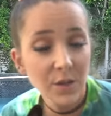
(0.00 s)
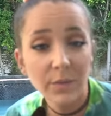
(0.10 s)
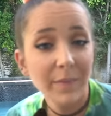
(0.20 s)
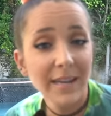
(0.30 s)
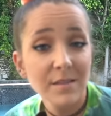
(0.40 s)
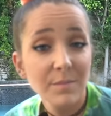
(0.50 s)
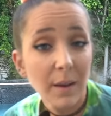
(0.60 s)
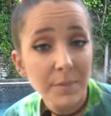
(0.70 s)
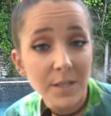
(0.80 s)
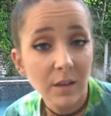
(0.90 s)
so we made some
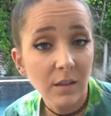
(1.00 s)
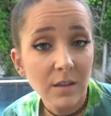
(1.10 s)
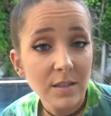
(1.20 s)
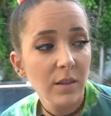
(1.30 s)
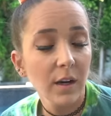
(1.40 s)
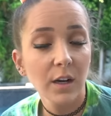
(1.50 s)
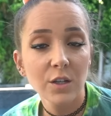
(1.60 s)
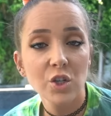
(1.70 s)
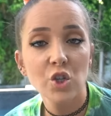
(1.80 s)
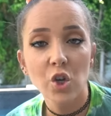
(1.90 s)
popsicles. There
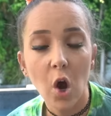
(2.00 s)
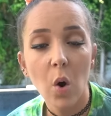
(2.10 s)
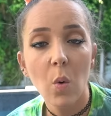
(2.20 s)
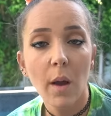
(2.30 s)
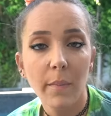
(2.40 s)
are so